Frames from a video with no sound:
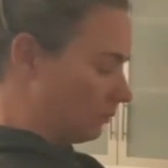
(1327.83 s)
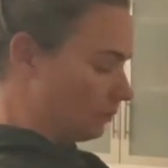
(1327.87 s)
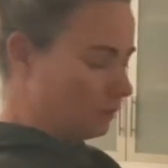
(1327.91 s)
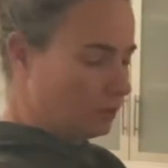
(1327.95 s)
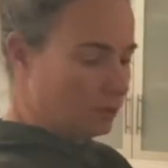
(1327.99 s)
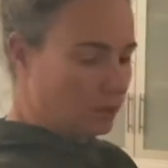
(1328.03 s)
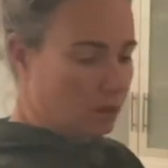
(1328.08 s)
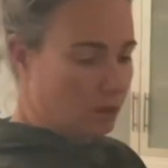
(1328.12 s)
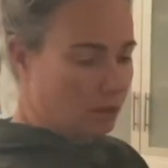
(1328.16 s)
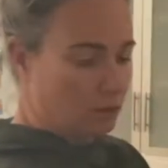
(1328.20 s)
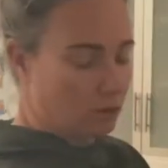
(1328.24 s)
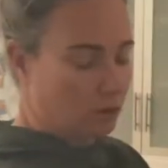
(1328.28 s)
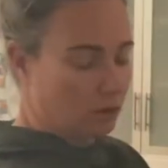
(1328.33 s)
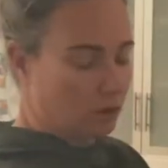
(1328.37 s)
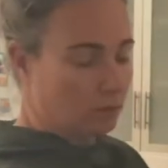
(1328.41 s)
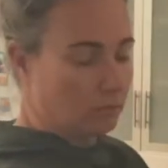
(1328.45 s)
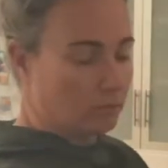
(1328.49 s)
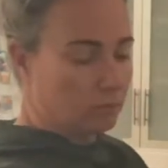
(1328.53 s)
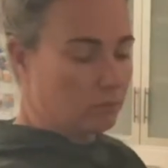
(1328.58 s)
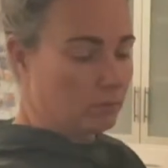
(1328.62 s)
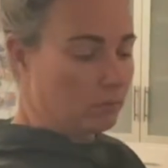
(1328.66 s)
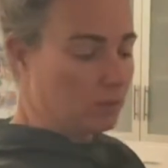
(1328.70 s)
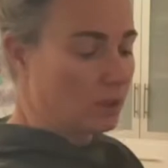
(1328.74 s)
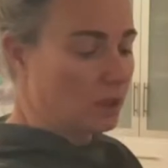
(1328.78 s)
Like so.
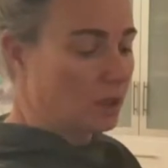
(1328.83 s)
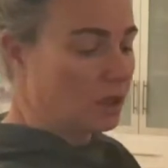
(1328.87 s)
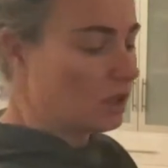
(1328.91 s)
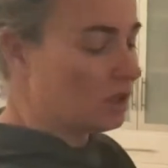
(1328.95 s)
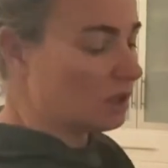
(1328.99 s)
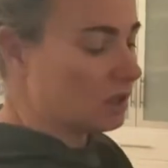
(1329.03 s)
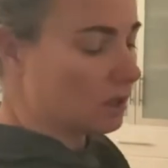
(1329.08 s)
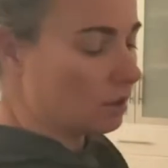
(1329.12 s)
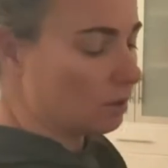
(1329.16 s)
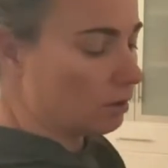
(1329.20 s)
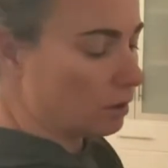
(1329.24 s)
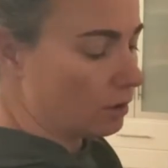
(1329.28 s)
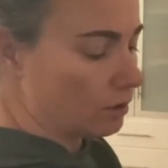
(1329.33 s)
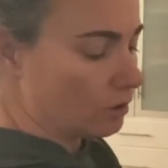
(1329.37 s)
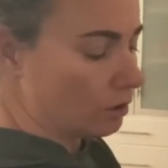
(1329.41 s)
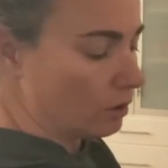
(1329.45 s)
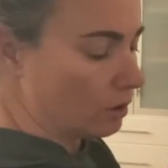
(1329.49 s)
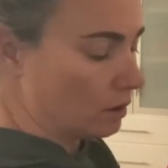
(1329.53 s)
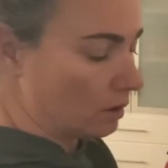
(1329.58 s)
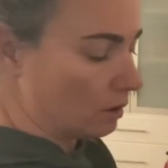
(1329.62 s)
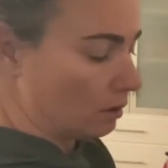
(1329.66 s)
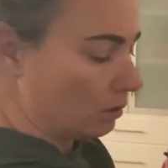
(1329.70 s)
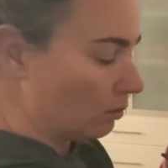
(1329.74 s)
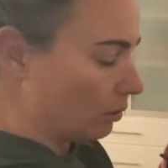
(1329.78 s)
And that's how I do
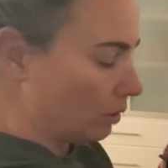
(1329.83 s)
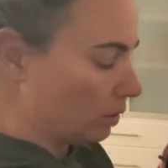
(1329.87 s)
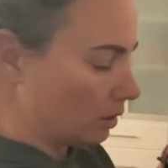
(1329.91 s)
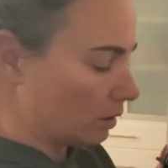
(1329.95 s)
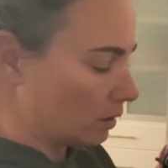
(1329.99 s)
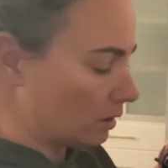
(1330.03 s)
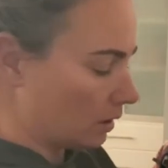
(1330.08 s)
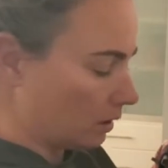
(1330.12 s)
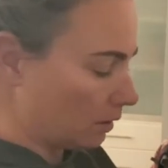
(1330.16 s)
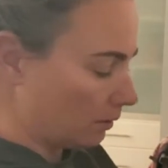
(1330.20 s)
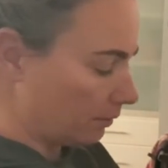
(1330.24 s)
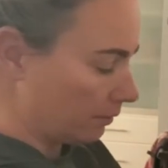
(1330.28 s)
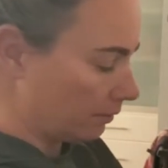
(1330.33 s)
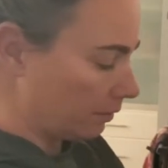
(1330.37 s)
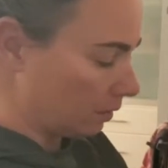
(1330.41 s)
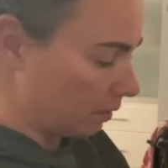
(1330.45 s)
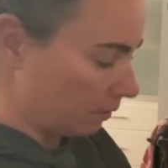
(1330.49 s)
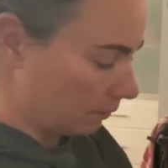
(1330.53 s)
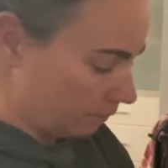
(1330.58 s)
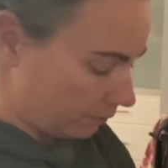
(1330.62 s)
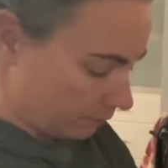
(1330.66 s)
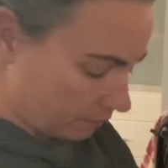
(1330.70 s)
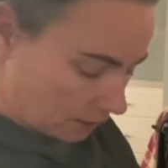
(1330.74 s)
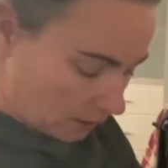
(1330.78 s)
it, and it works out fine
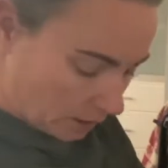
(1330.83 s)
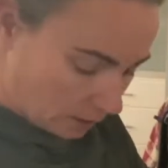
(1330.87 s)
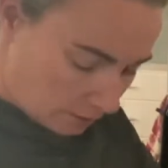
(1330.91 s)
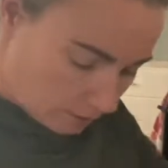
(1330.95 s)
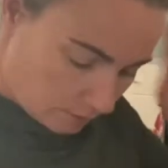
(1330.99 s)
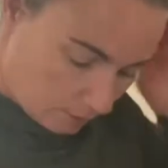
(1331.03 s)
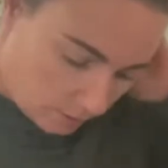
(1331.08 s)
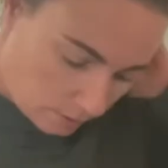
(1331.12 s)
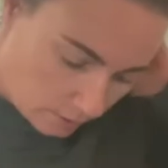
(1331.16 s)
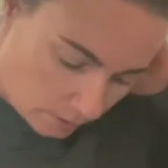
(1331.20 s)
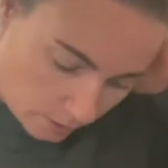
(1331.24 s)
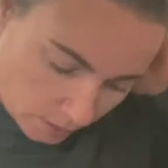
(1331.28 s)
for us.